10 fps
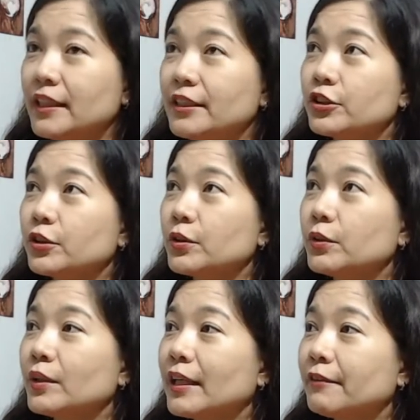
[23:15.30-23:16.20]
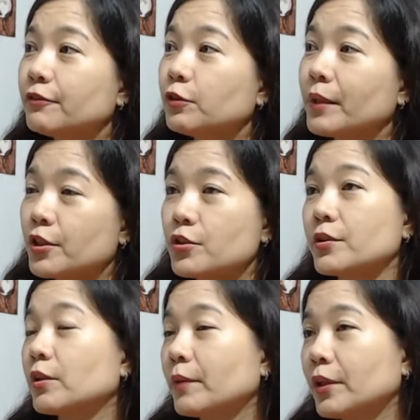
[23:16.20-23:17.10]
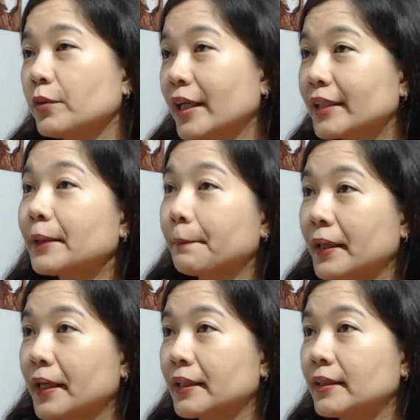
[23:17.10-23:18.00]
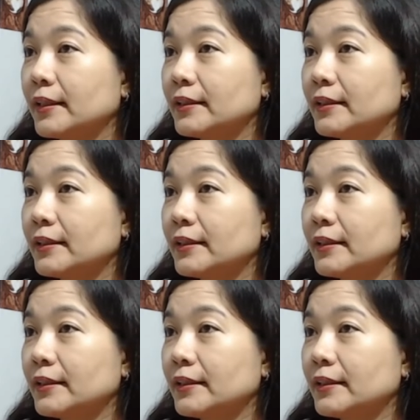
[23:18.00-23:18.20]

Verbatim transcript: So you have to make sure that when you get a pet,